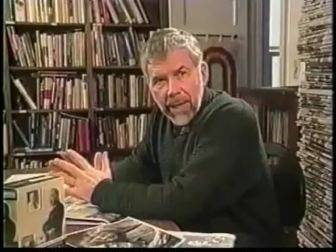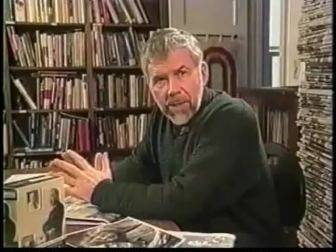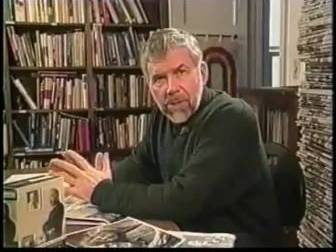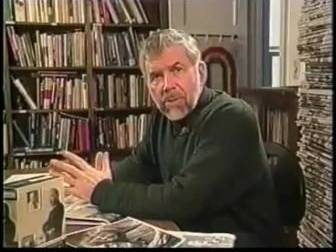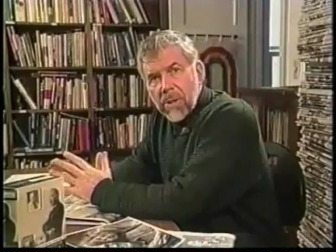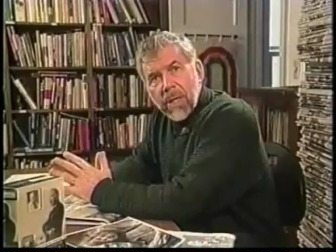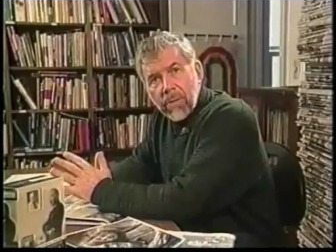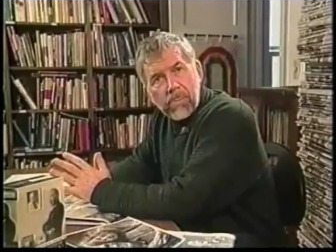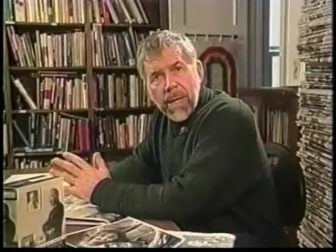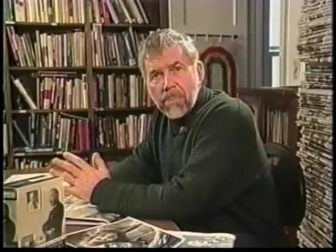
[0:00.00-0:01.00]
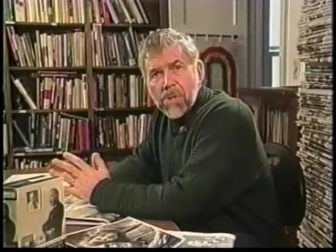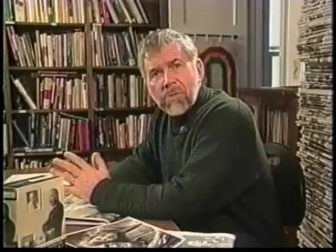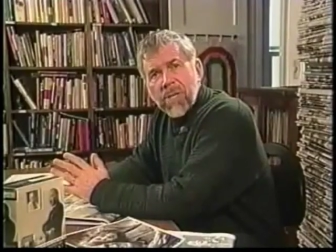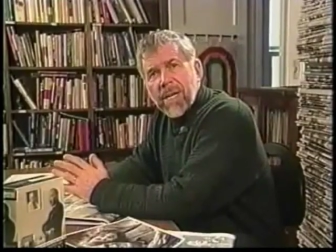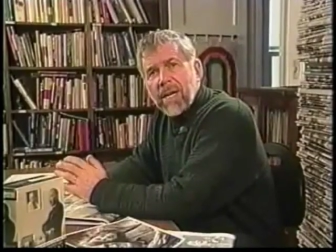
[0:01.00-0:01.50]
Dexter and the other
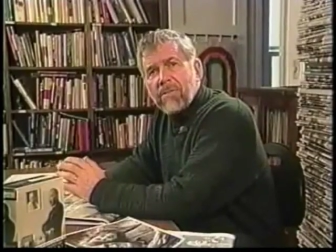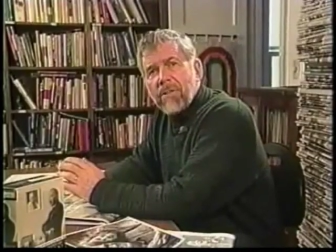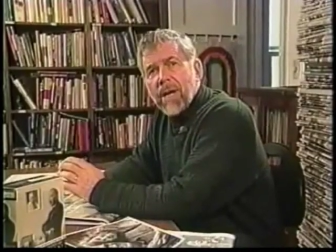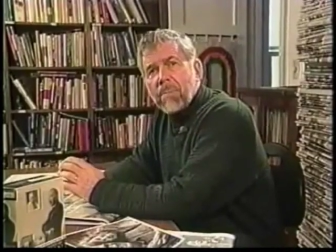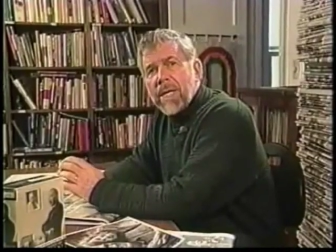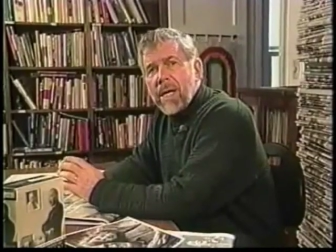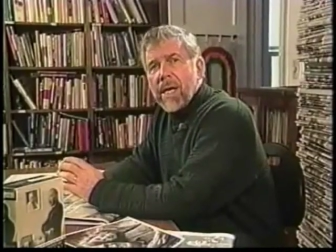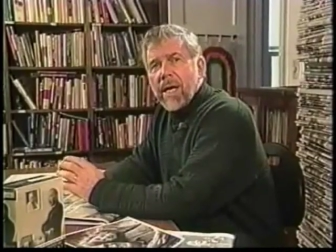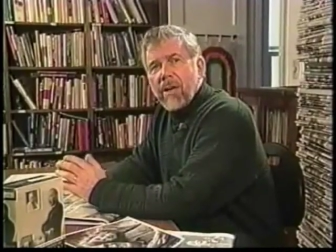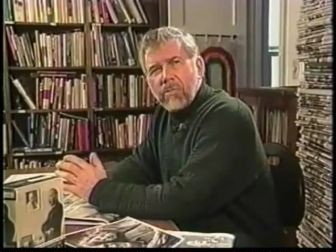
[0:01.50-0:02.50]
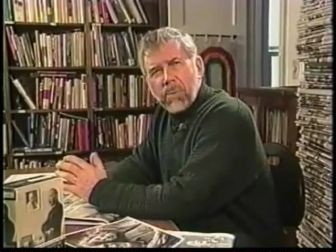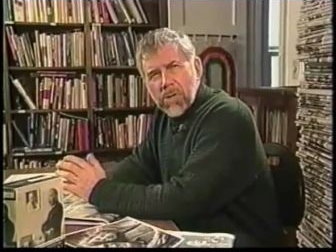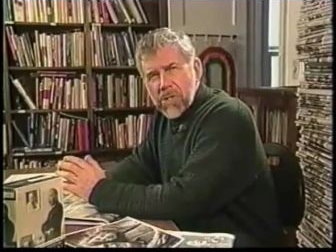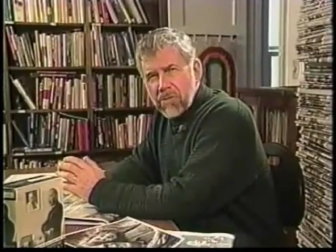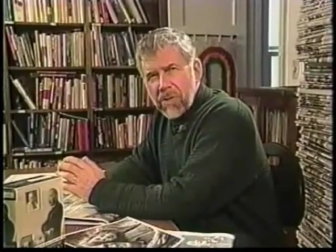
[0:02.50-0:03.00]
members of the King family
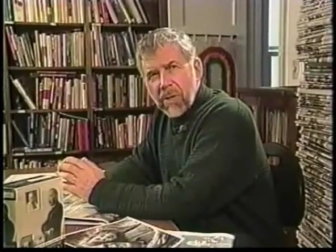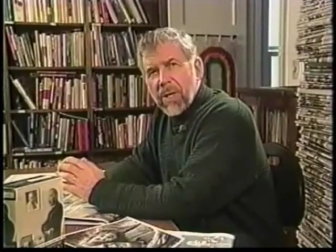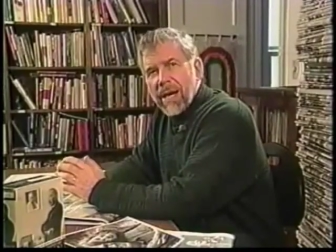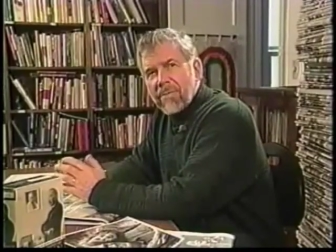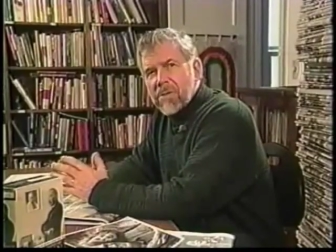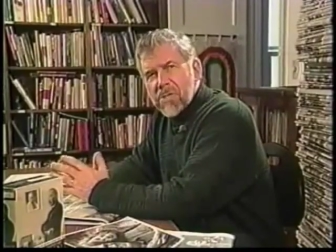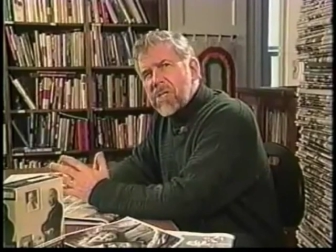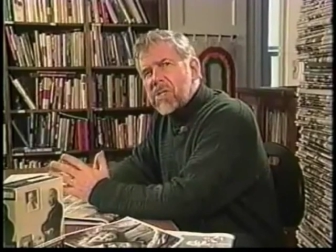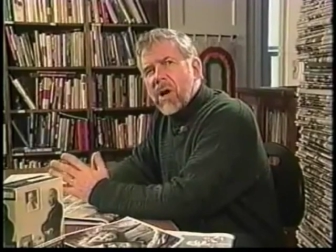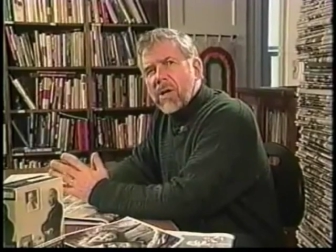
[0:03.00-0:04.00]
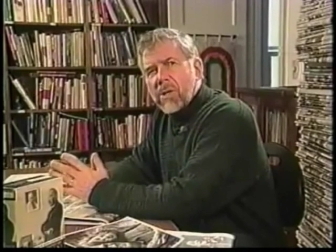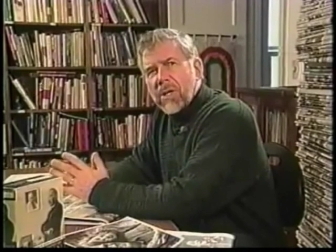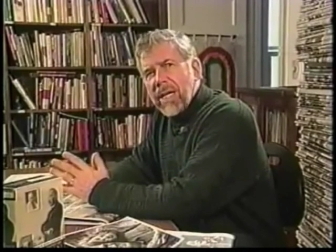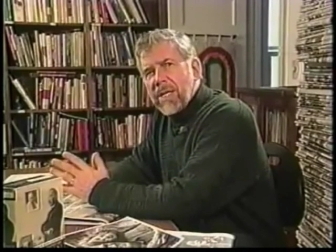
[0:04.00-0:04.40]
have persevered ever since Dr.